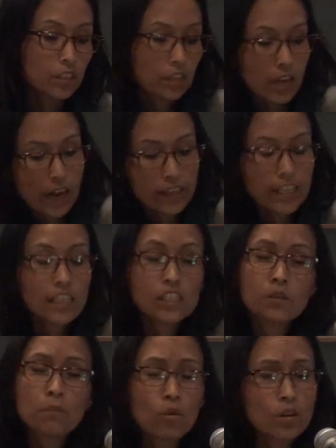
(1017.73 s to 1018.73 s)
I think it's
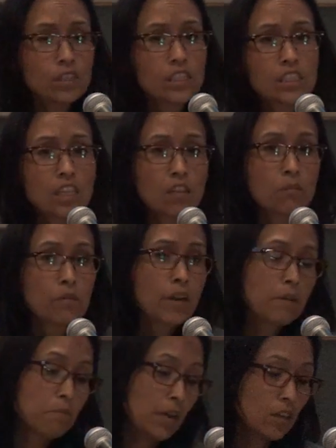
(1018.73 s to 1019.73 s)
important to
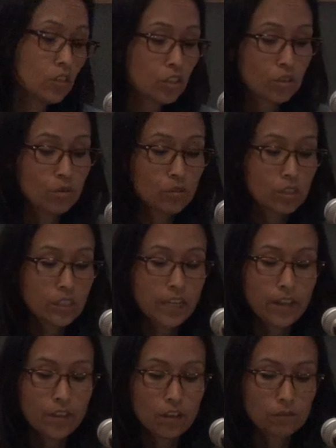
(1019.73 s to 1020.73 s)
celebrate milestones
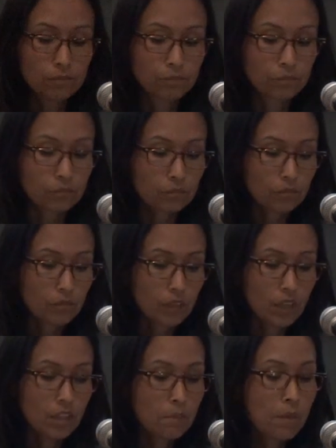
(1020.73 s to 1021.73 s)
together.
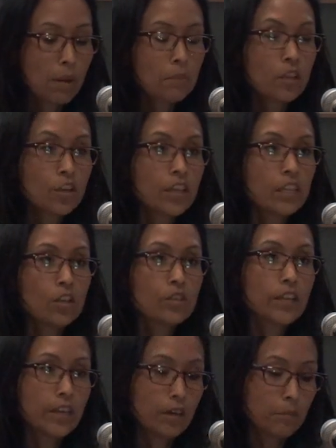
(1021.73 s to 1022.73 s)
The Papalokilo
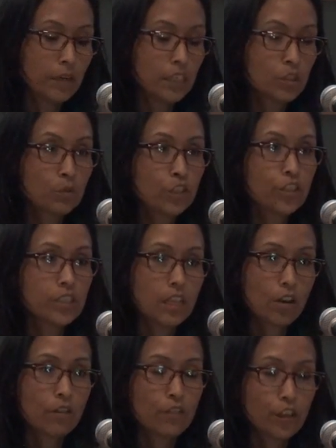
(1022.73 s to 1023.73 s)
database, which is
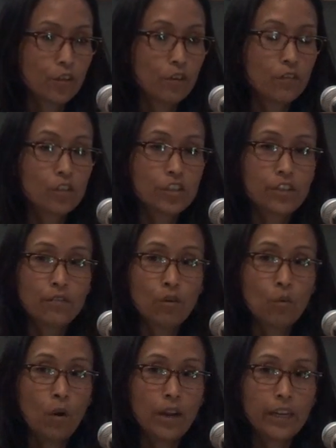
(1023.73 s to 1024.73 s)
out of the University of
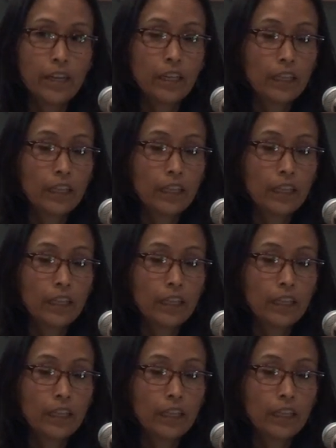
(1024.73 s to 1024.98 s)
Hawaii,